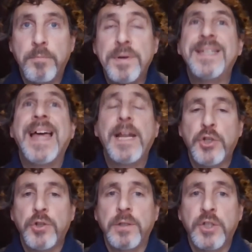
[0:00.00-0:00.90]

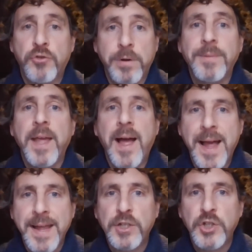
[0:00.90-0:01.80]
potential extremely
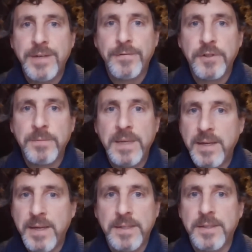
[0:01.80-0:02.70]
high achievers
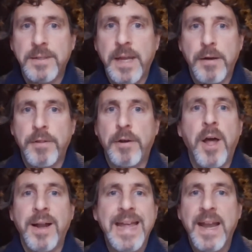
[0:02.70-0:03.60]
because they're
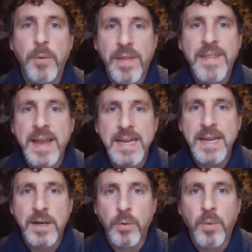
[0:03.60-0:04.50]
not getting what they
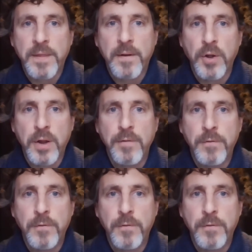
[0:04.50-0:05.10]
need or what they're looking